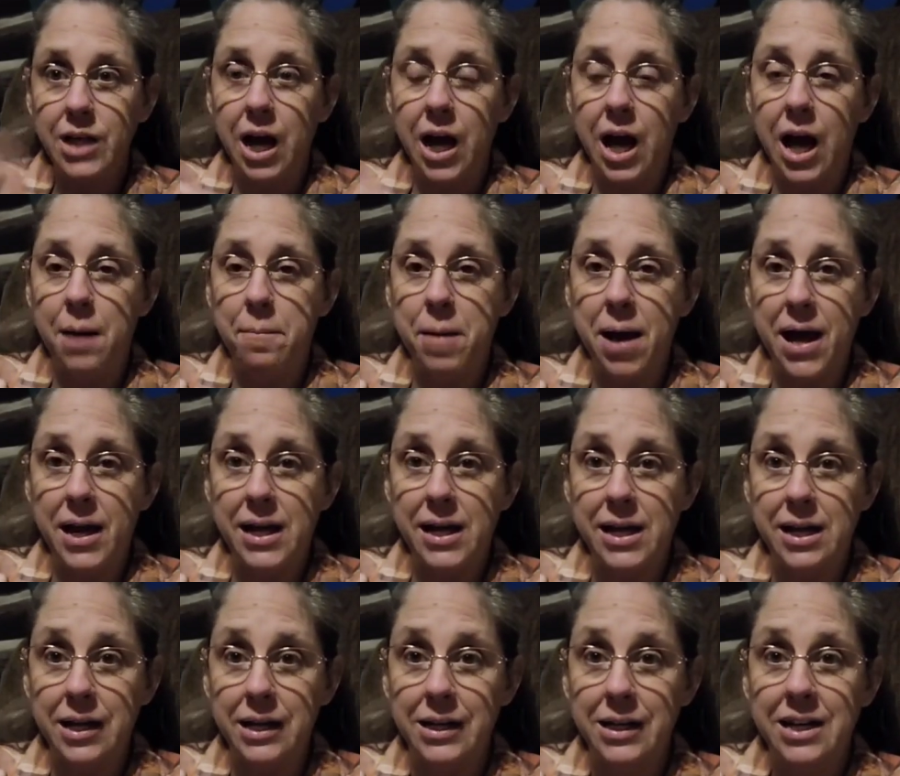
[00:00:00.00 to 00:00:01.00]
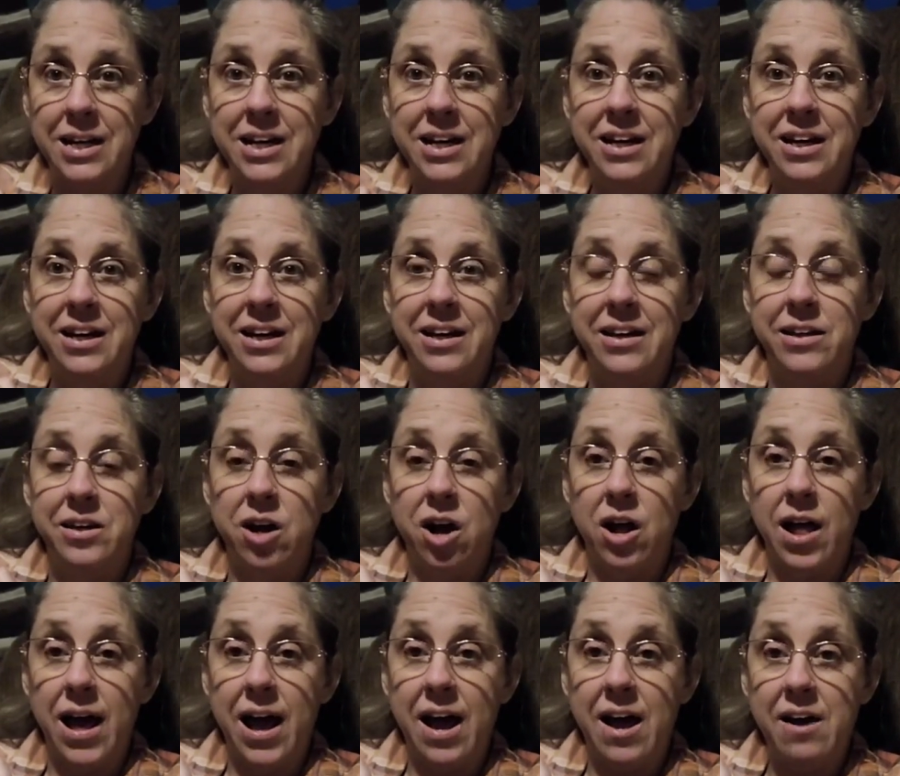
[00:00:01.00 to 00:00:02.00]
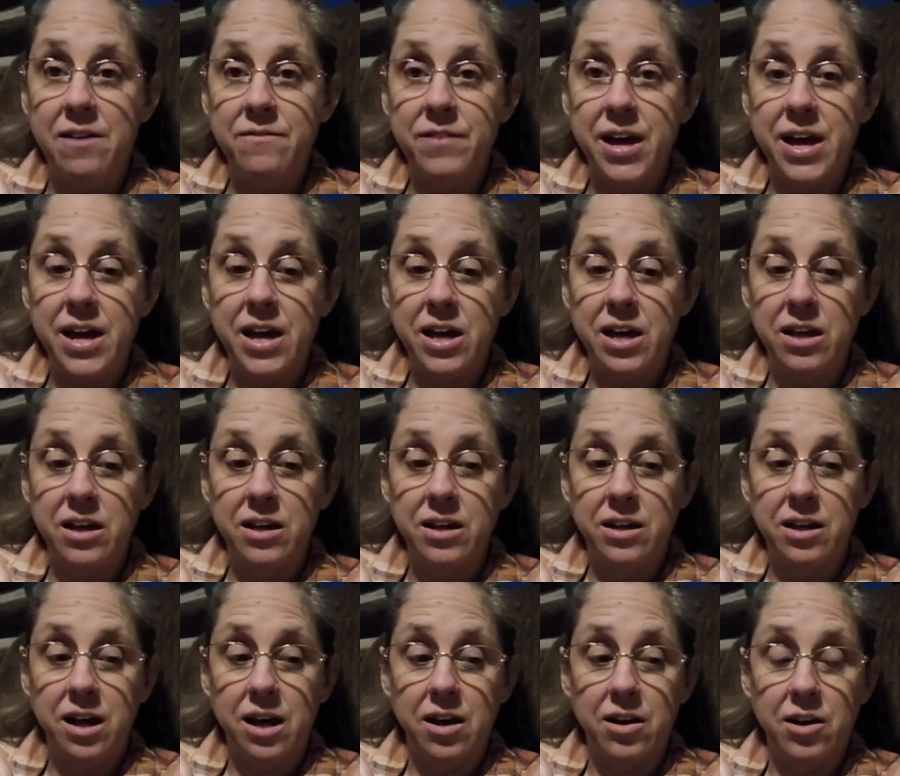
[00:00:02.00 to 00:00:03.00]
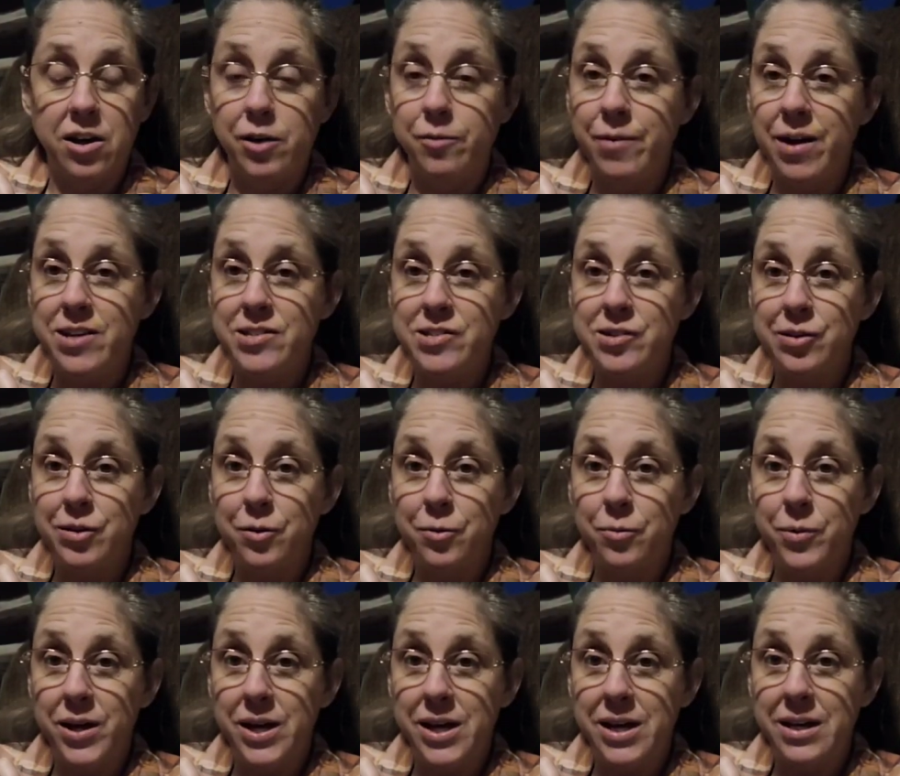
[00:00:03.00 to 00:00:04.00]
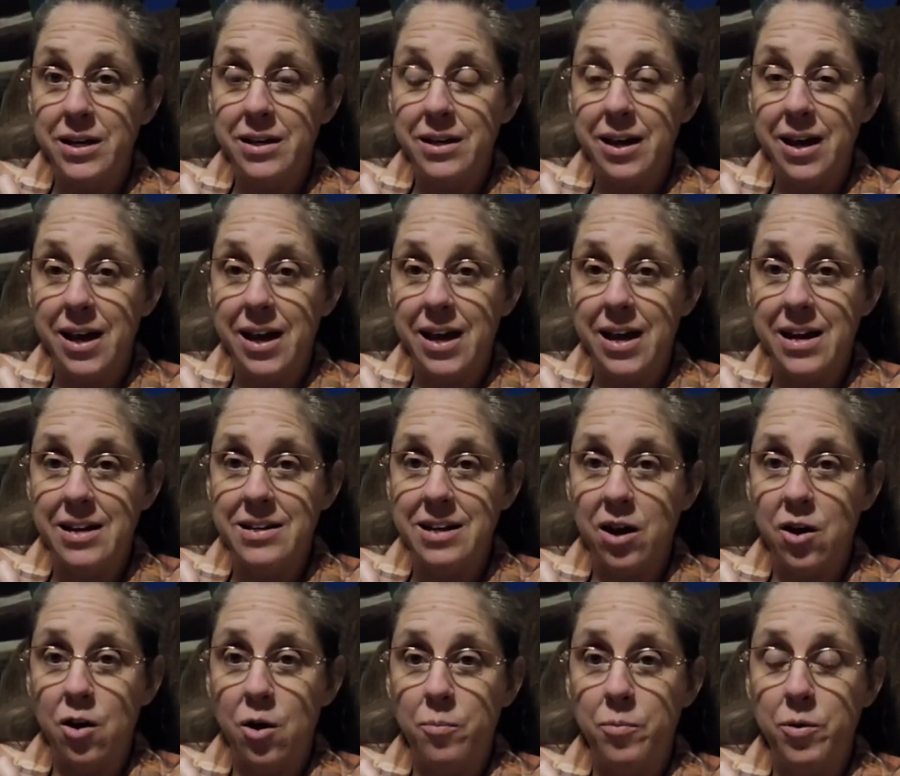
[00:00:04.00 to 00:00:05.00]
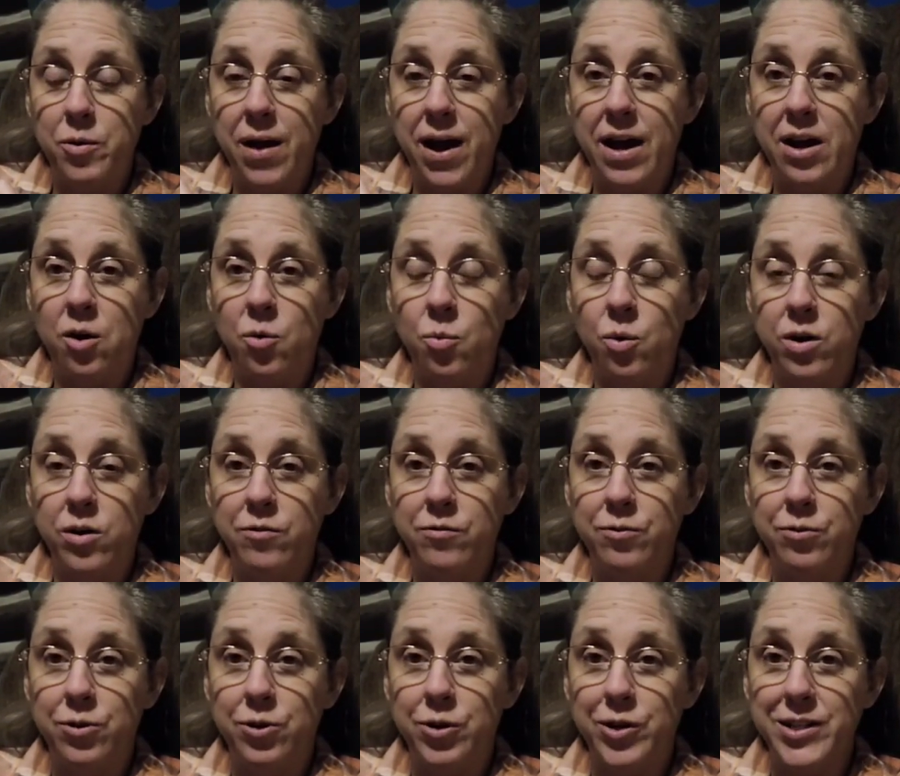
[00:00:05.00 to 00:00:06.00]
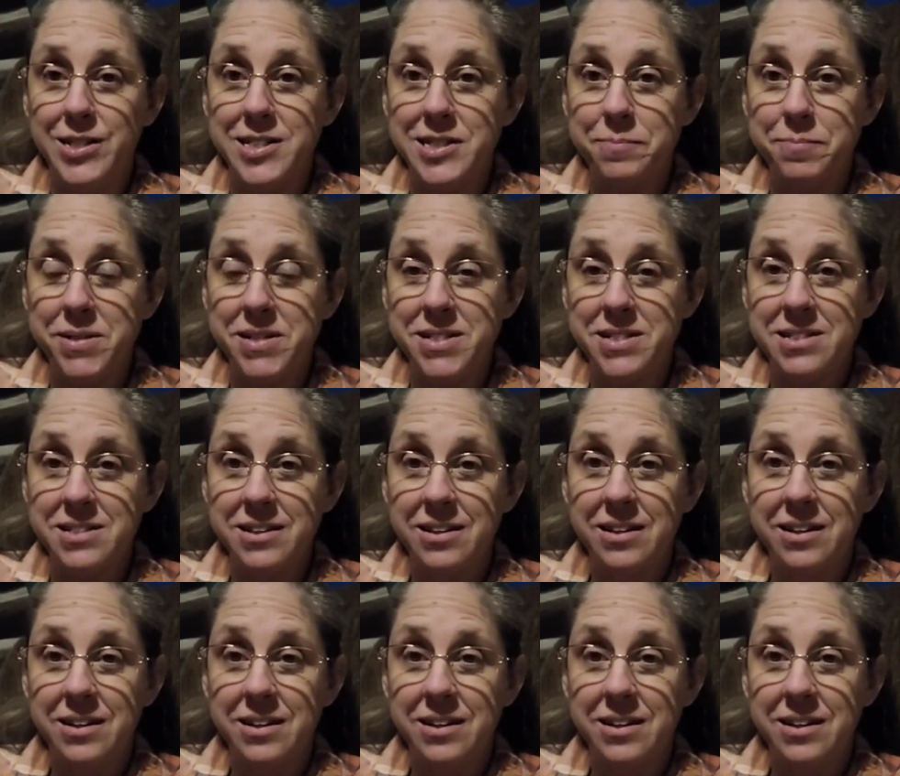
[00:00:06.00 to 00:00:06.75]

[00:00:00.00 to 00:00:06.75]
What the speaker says: I'm out of here. Y'all have a good rest of your week, and I hope you had a wonderful Christmas.